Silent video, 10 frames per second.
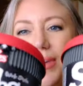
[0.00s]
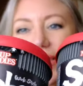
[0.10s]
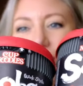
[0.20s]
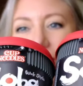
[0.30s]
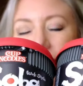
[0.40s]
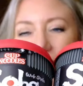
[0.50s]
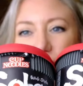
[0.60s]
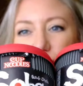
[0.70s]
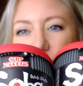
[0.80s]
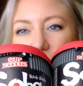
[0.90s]
These are my
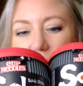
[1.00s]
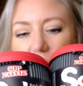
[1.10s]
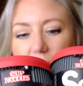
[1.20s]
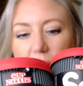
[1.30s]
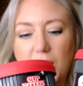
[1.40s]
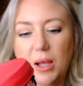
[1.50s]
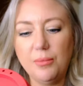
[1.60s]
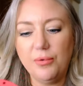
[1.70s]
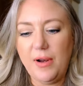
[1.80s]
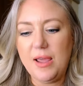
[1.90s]
favourite
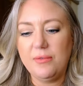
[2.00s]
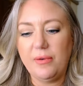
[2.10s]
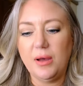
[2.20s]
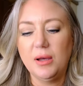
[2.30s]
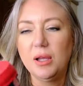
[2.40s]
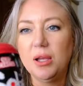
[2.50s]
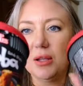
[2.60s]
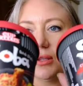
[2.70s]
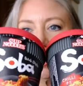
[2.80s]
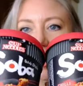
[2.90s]
flavour.
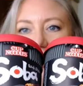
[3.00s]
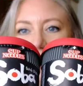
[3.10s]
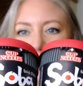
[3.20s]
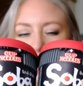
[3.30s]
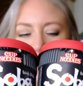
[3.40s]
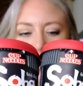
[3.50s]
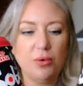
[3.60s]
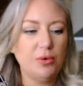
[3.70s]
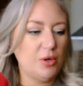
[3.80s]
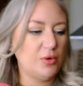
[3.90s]
The chilli
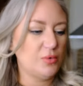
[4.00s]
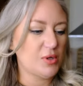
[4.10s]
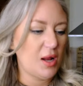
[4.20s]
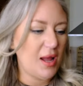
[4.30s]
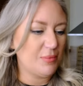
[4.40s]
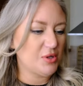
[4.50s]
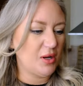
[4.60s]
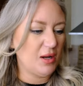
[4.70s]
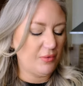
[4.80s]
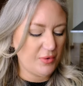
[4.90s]
sobo noodles. I
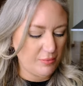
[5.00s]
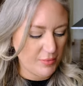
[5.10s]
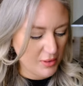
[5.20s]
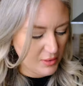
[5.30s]
absolutely love them.